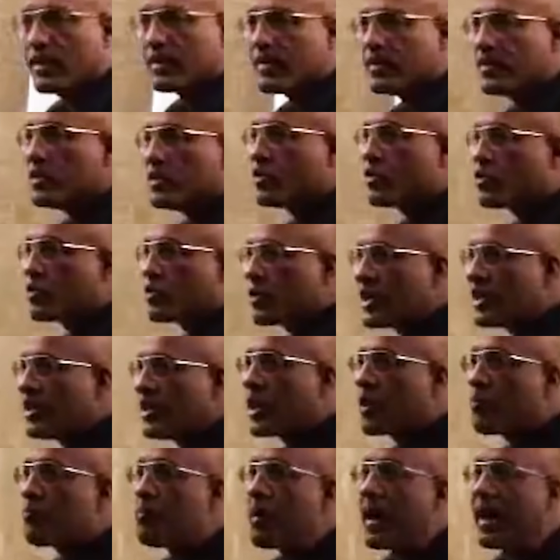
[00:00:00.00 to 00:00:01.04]
this
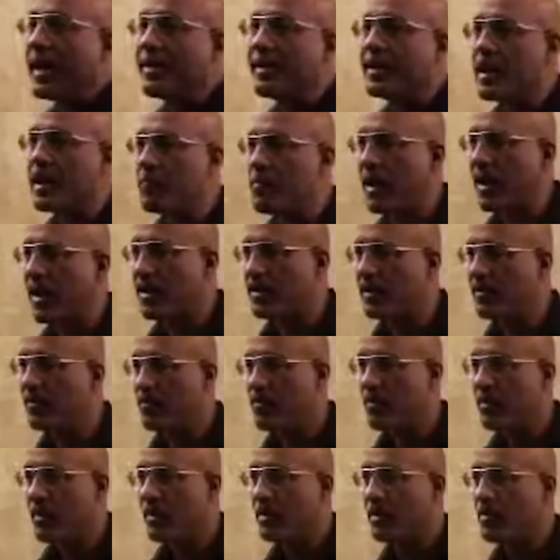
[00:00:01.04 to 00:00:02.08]
tragic pandemic,
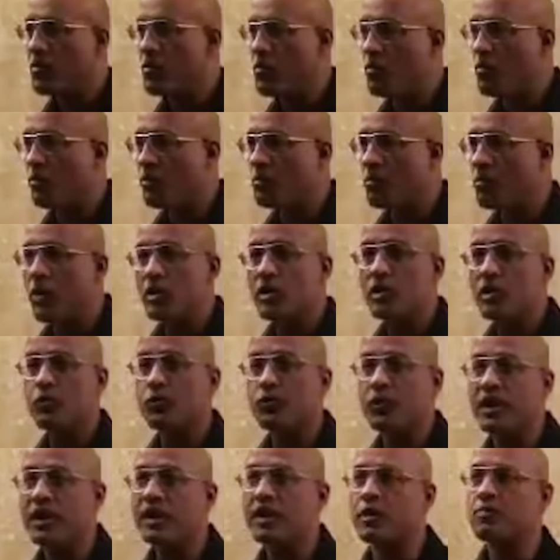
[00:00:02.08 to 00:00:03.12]
most
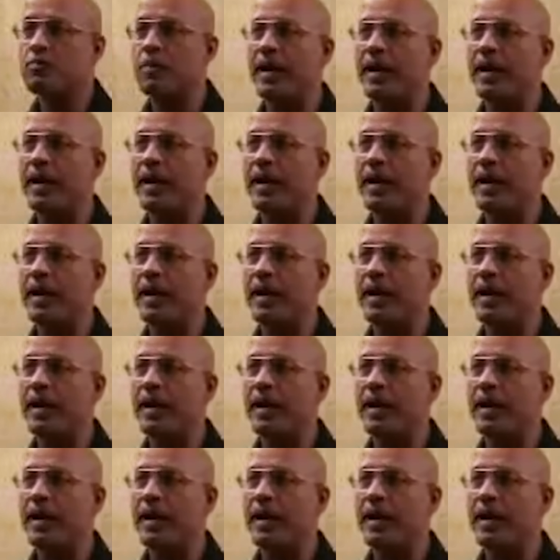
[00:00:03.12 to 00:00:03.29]
feared